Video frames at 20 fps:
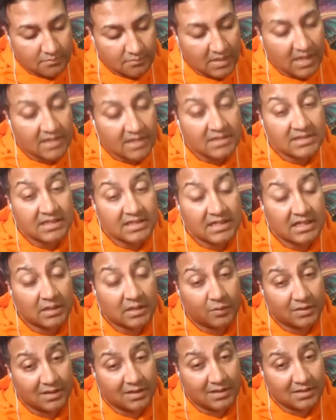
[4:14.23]
and dealing
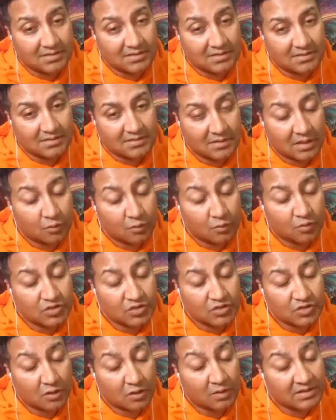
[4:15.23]
with it. And
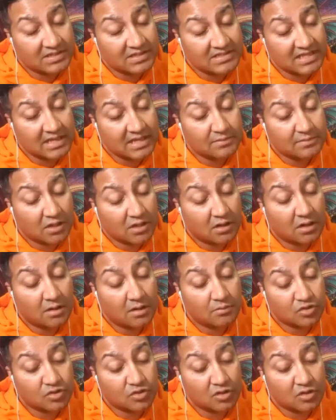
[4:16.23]
also at the same
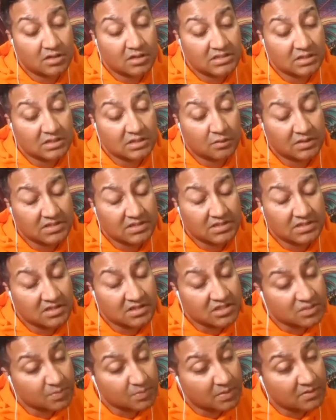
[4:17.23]
time, trying to deal with this
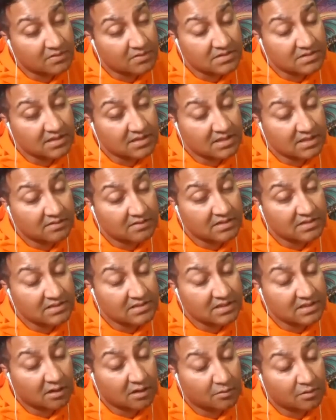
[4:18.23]
conspiracy theories
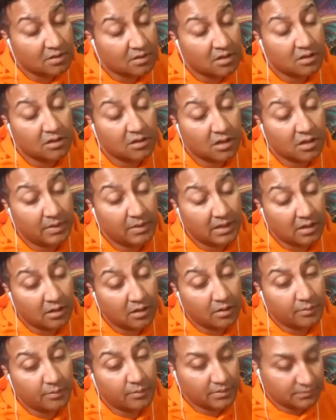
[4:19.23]
that are coming
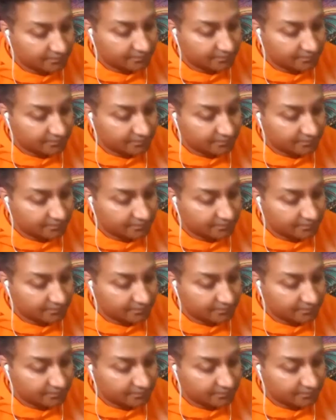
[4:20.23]
up,